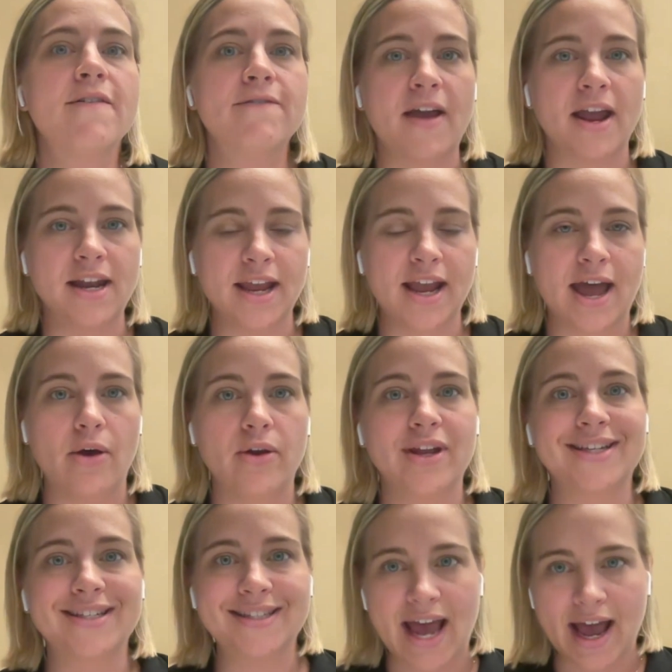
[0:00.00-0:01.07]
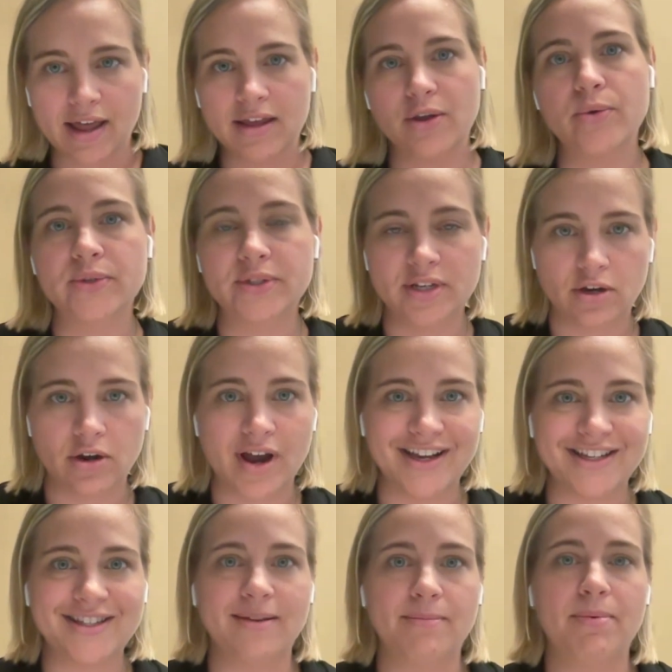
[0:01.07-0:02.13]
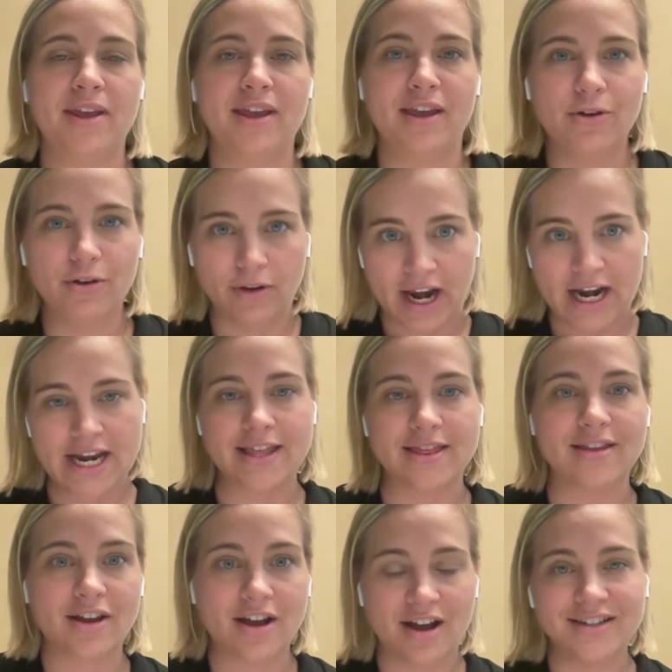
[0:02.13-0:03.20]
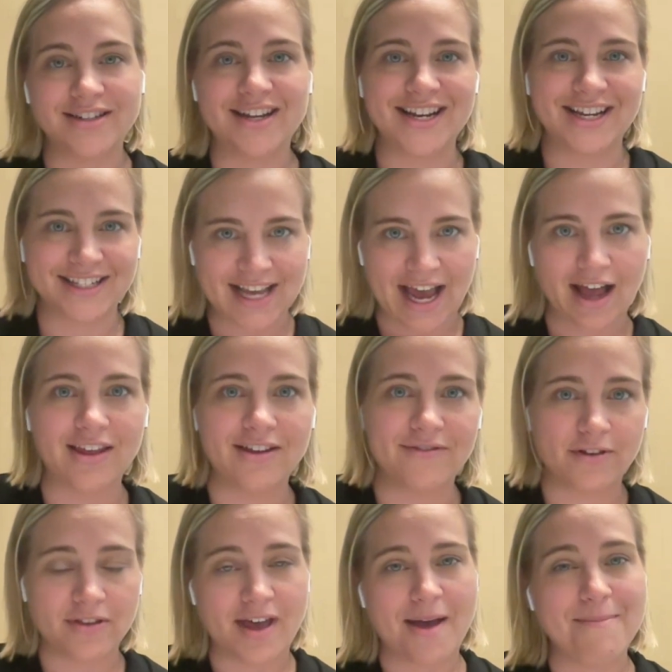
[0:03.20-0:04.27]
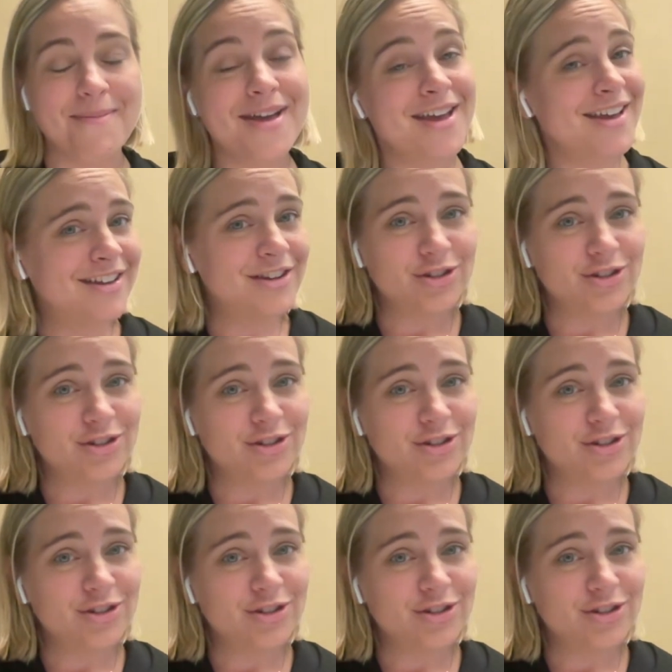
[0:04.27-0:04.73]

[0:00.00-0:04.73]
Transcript: finding out exactly who is in your ICP, creating the content exactly for them.